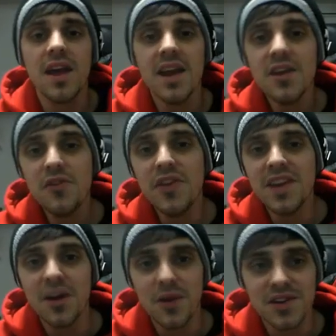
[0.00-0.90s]
In the
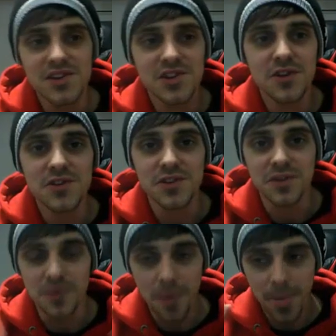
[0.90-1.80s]
video I just showed
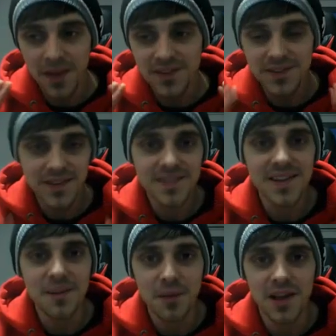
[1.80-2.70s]
you,
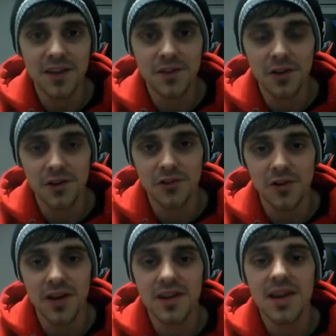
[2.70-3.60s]
$16 million,
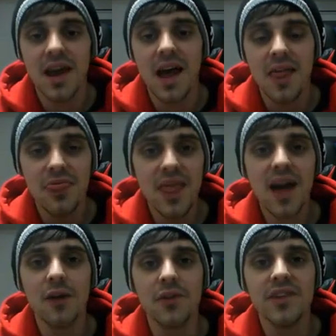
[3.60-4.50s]
right? And
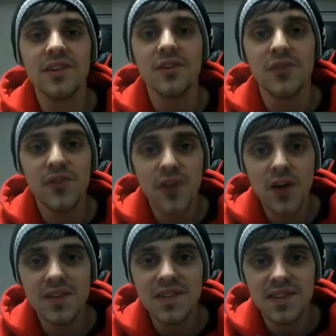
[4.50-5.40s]
now this is
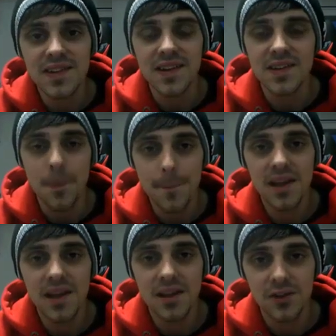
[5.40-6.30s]
$36
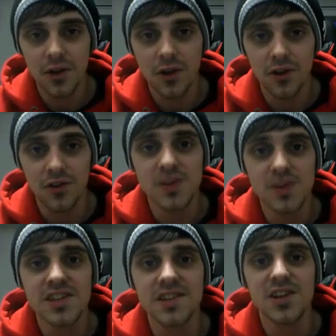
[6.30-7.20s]
million,
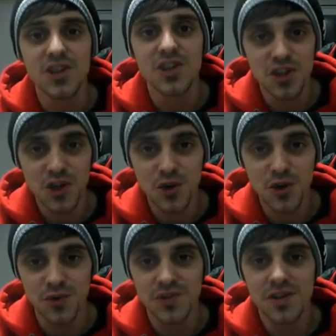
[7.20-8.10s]
which is
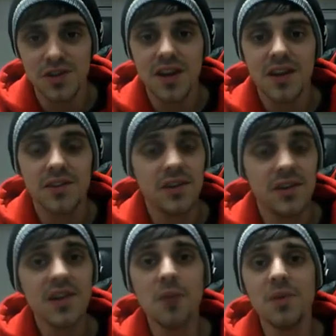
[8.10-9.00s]
huge. So
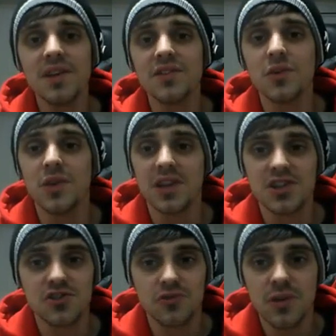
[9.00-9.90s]
this company is doing
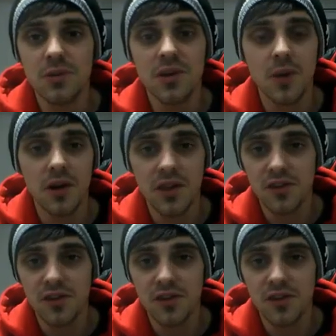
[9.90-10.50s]
extremely well.